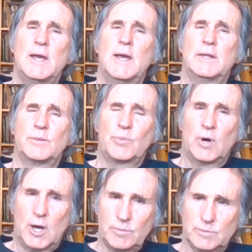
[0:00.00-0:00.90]
and the
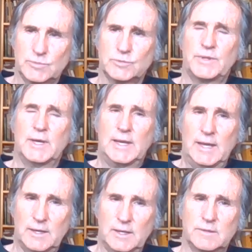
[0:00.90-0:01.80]
problems with
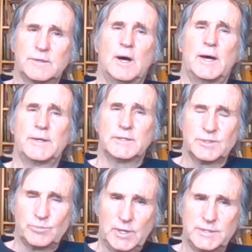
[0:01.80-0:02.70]
Hegelian thought as
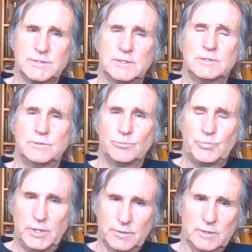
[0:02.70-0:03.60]
it plays into
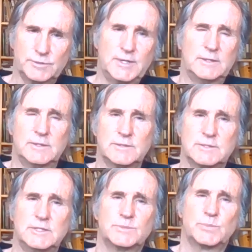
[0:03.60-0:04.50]
imperial
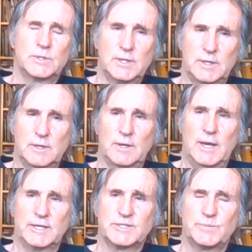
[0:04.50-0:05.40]
tendencies, particularly
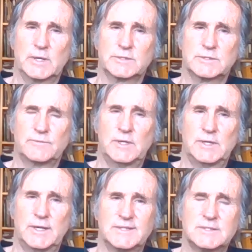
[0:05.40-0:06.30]
aspects of the
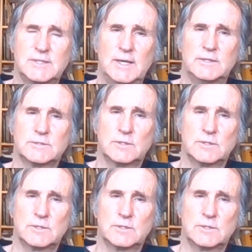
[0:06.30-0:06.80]
United States.